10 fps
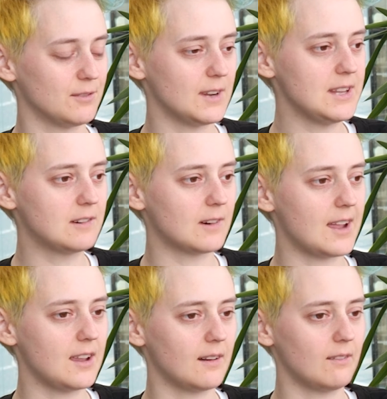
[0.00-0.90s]
It's a really
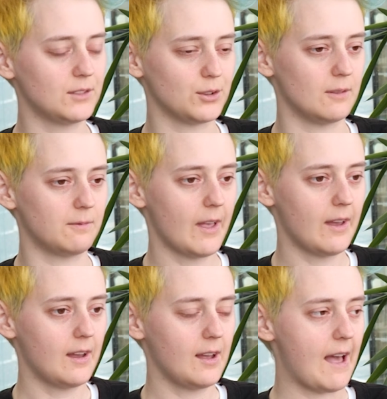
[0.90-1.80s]
great sort of
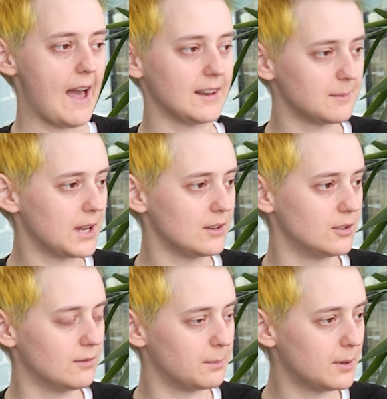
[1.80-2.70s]

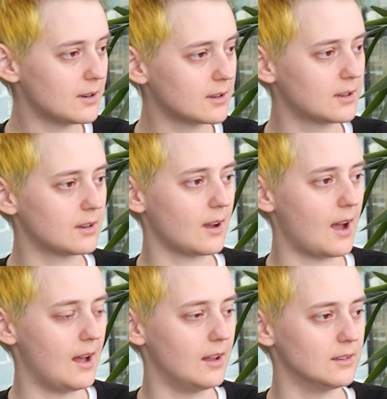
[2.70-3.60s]
adaptation of the book,
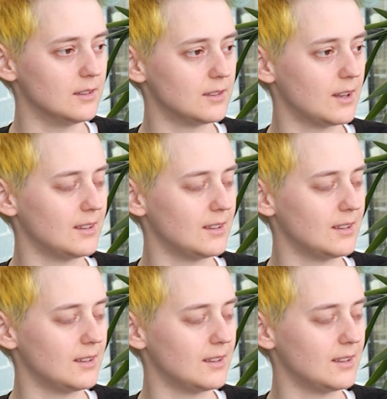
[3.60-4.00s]
and